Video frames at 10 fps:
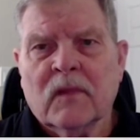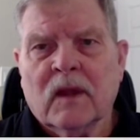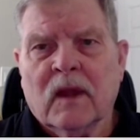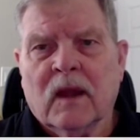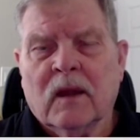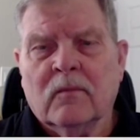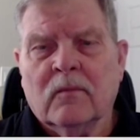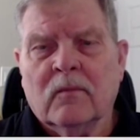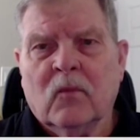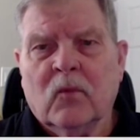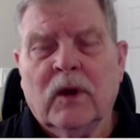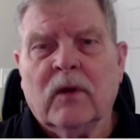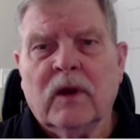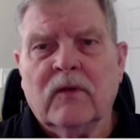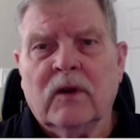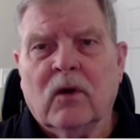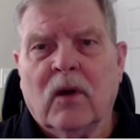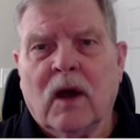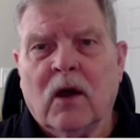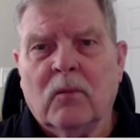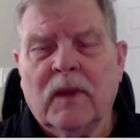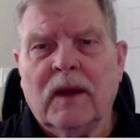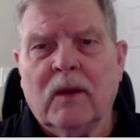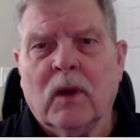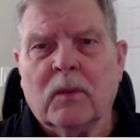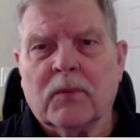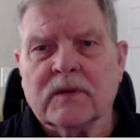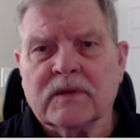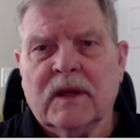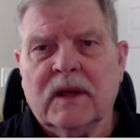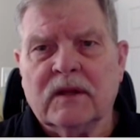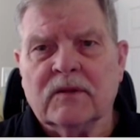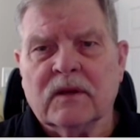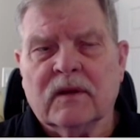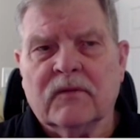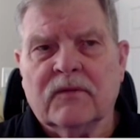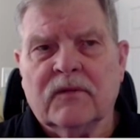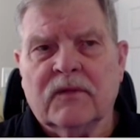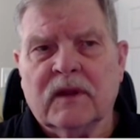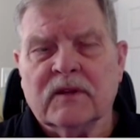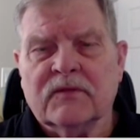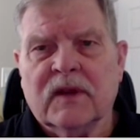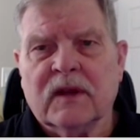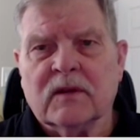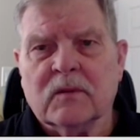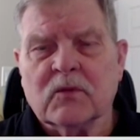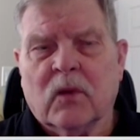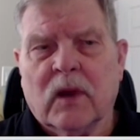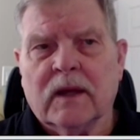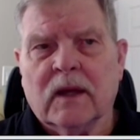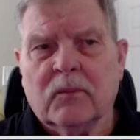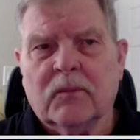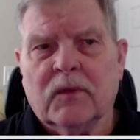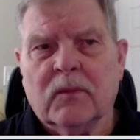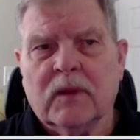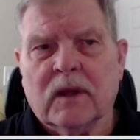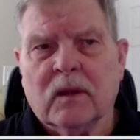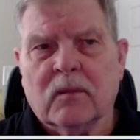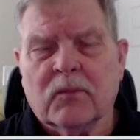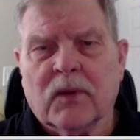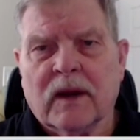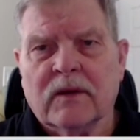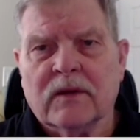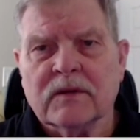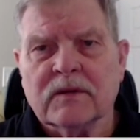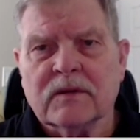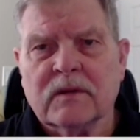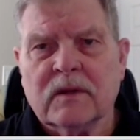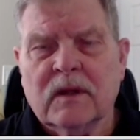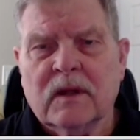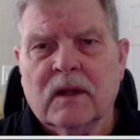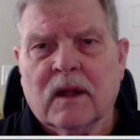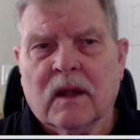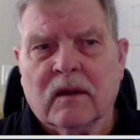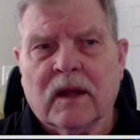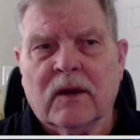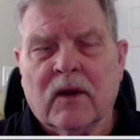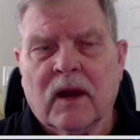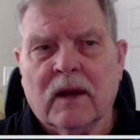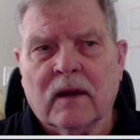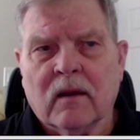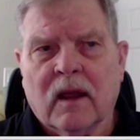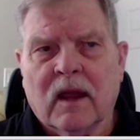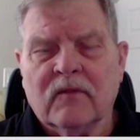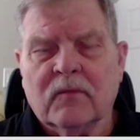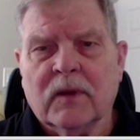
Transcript: Um, we don't even know how many, what percentage of these victims wind up to become predators uh, later on in life.